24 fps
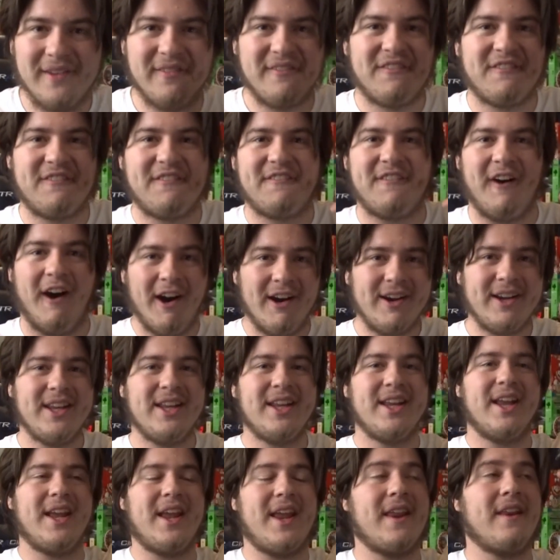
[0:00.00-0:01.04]
And
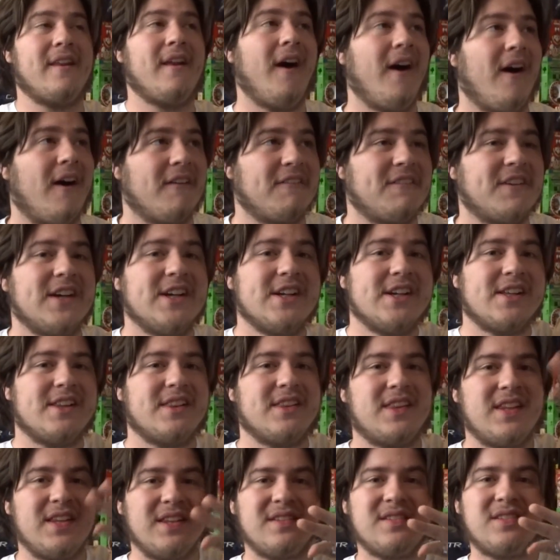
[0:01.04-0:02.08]
funny enough,
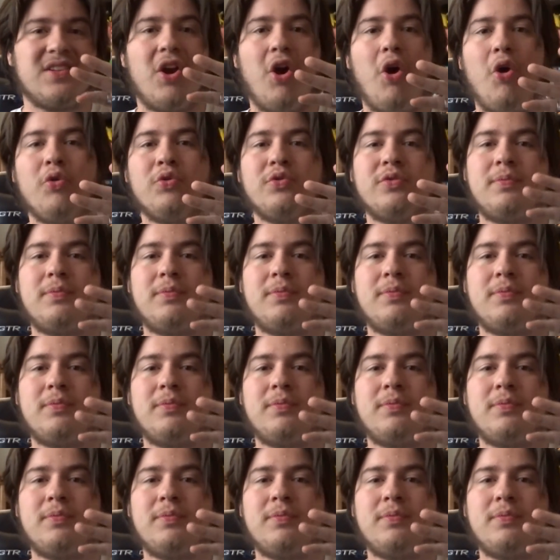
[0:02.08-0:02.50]
this goes